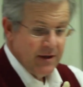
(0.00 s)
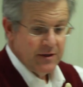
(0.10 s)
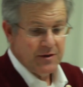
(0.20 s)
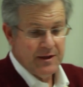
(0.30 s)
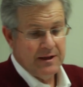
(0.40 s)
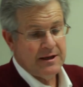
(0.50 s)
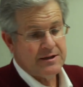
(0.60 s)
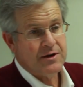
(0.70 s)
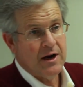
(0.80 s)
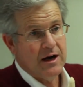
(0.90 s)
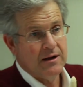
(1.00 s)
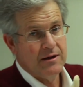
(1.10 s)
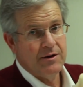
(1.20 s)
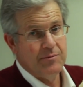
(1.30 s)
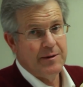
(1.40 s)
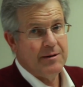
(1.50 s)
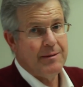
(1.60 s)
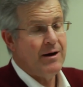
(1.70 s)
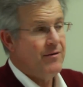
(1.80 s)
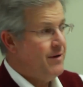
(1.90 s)
So then let's talk a little bit
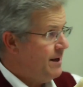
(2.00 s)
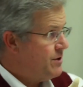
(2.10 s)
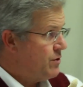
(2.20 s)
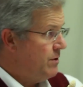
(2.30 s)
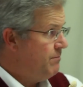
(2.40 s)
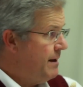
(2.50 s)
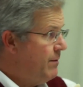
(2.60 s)
about nitrile